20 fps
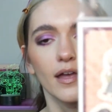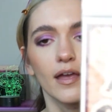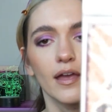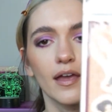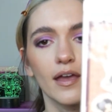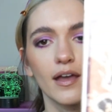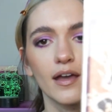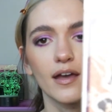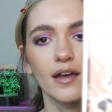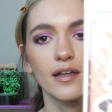
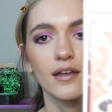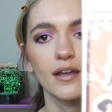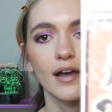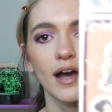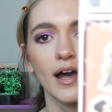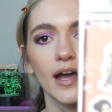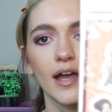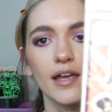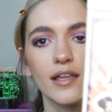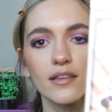And
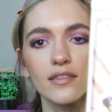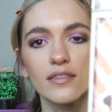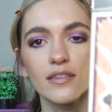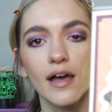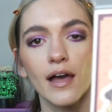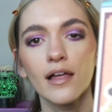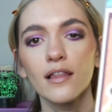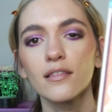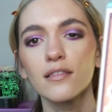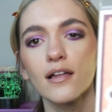
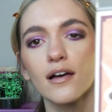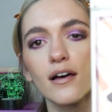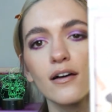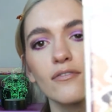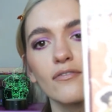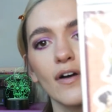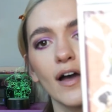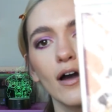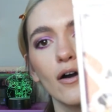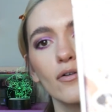I
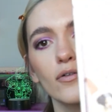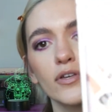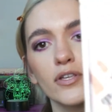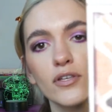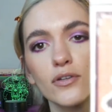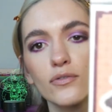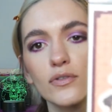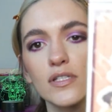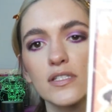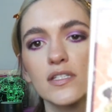love how
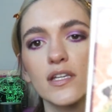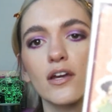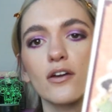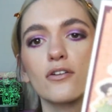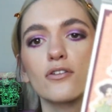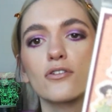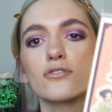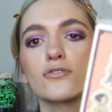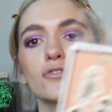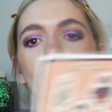cute these
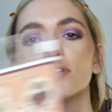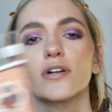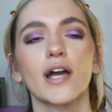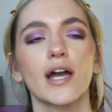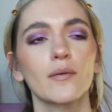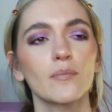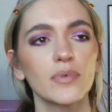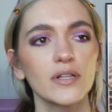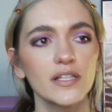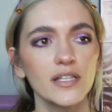characters look.
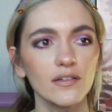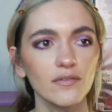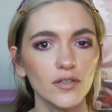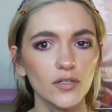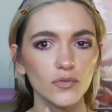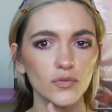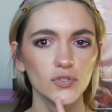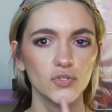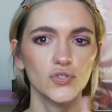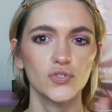I believe
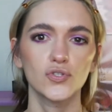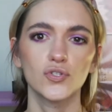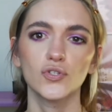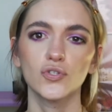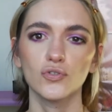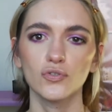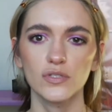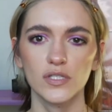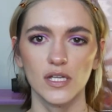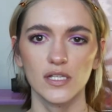there was
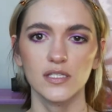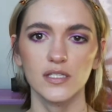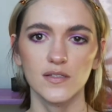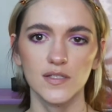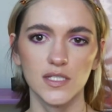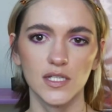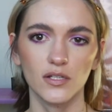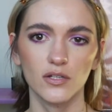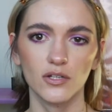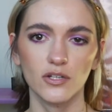two sets of
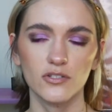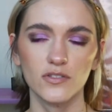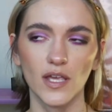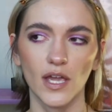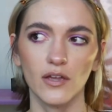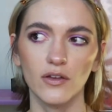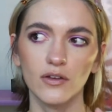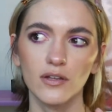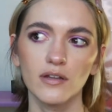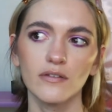stickers.
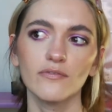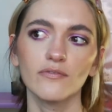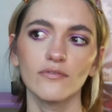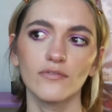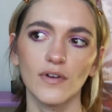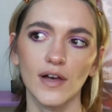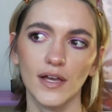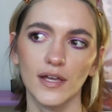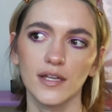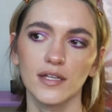I couldn't
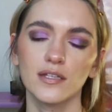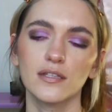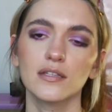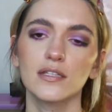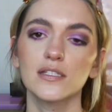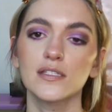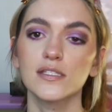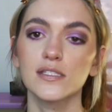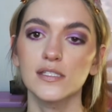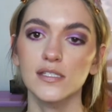find
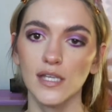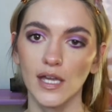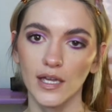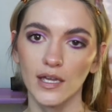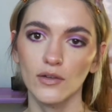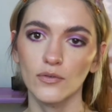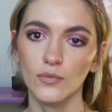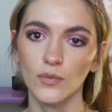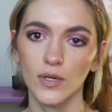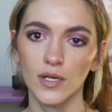the
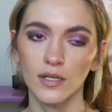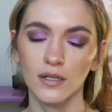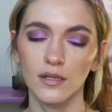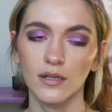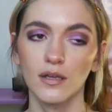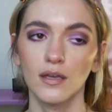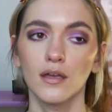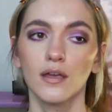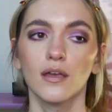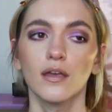second
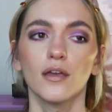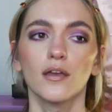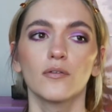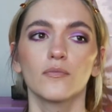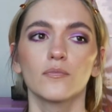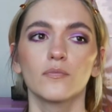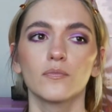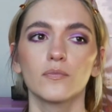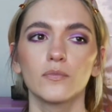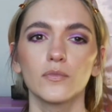one.
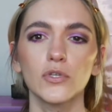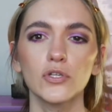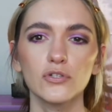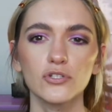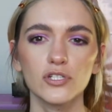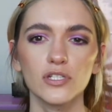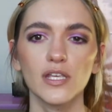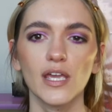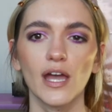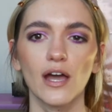
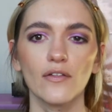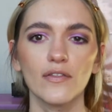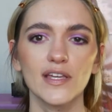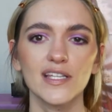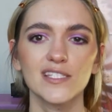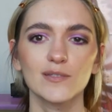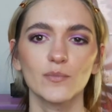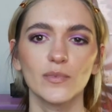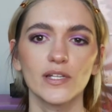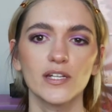Usually how they
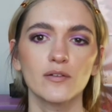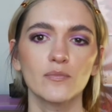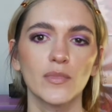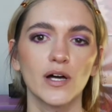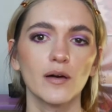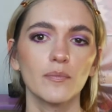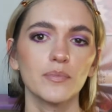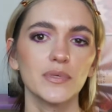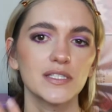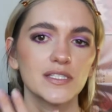split them
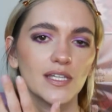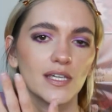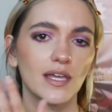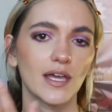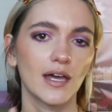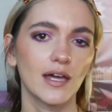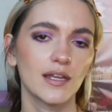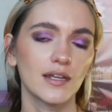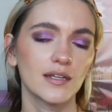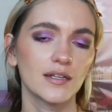up, it's like
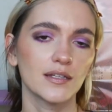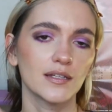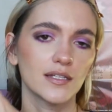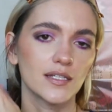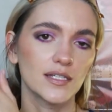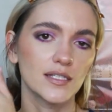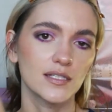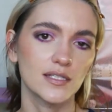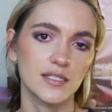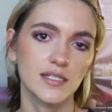Eden and
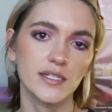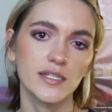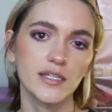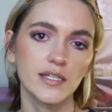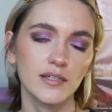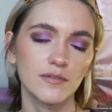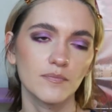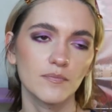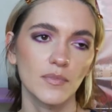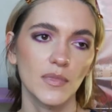his
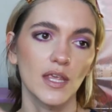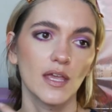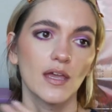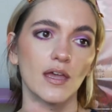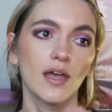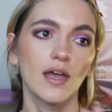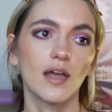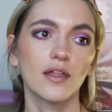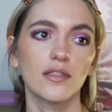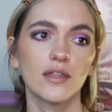team.
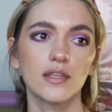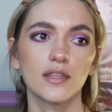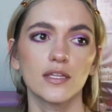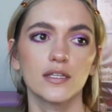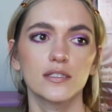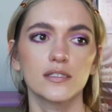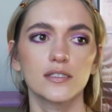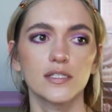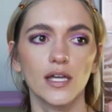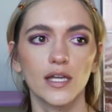And then
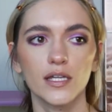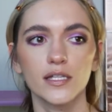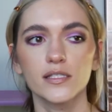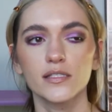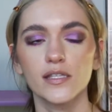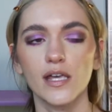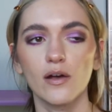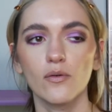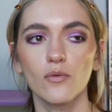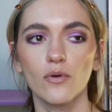the second
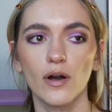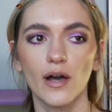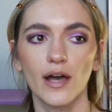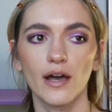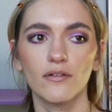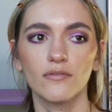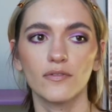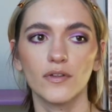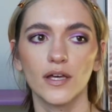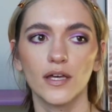set will
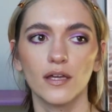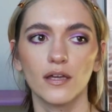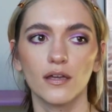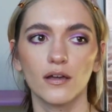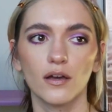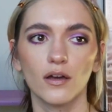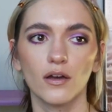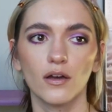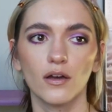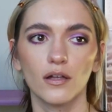have like
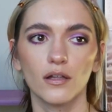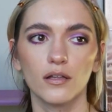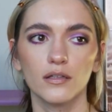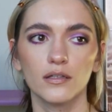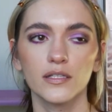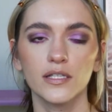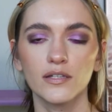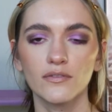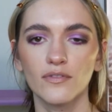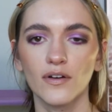
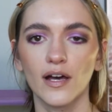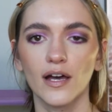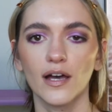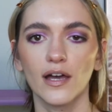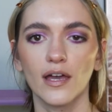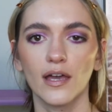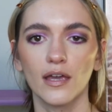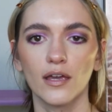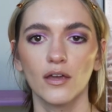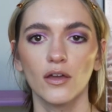
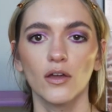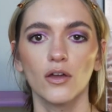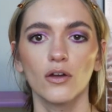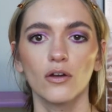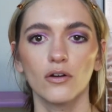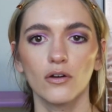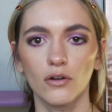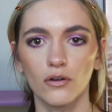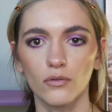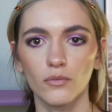Levi,
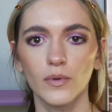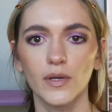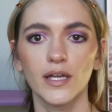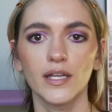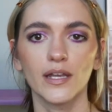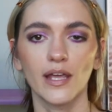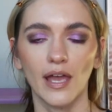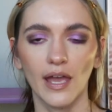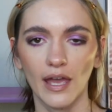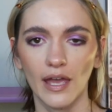
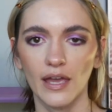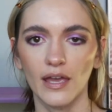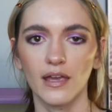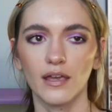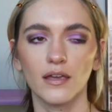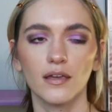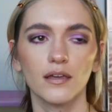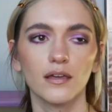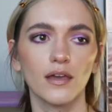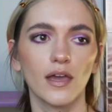Erwin,
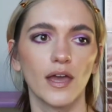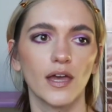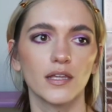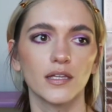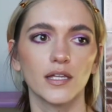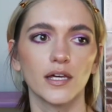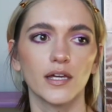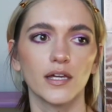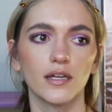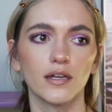Hang,
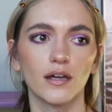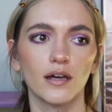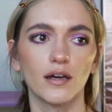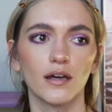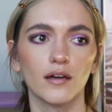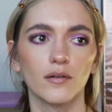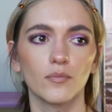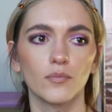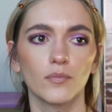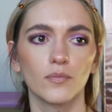and like
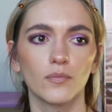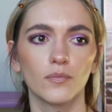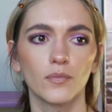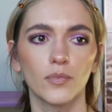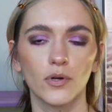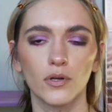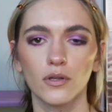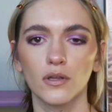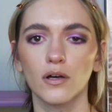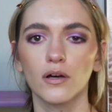
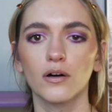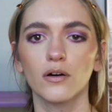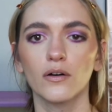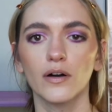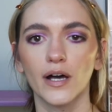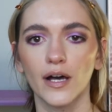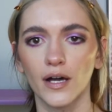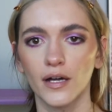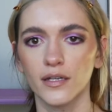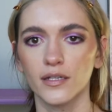
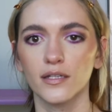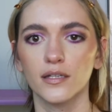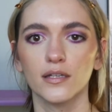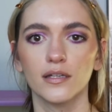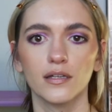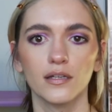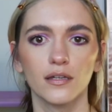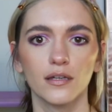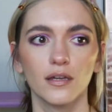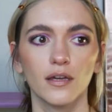Berlo,
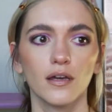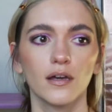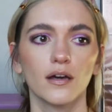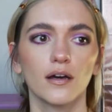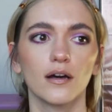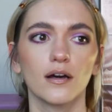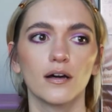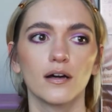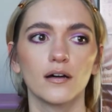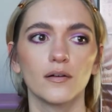Ani,
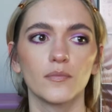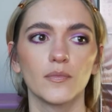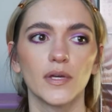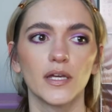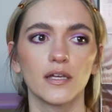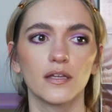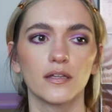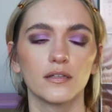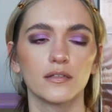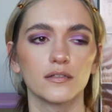
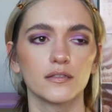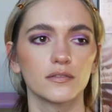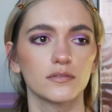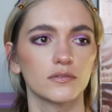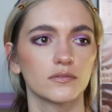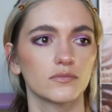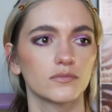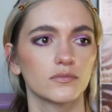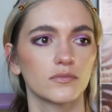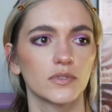and
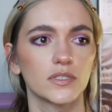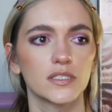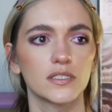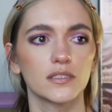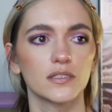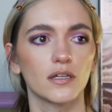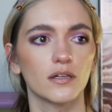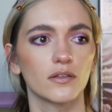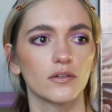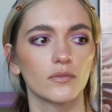what's
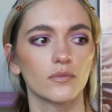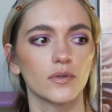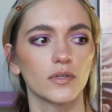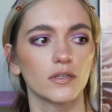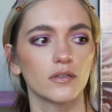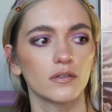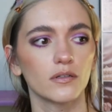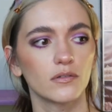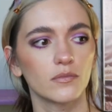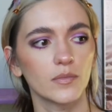the other
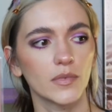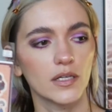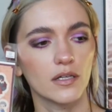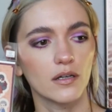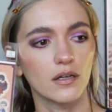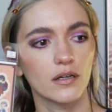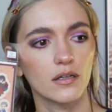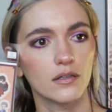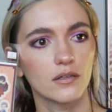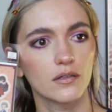one? Oh my
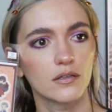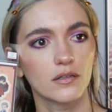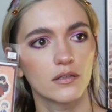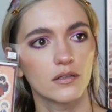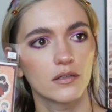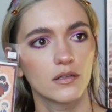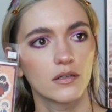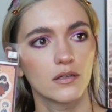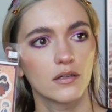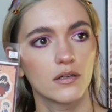God.
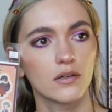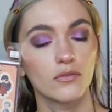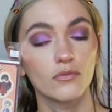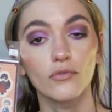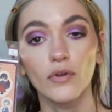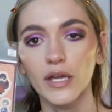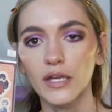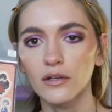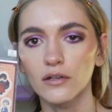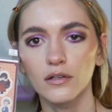
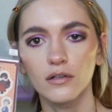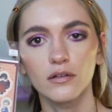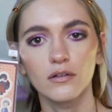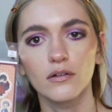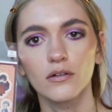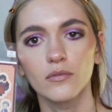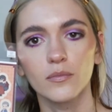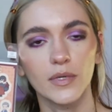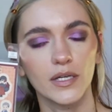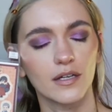Rainer,
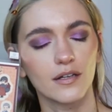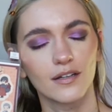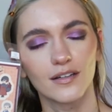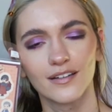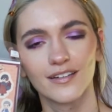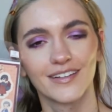oh my God.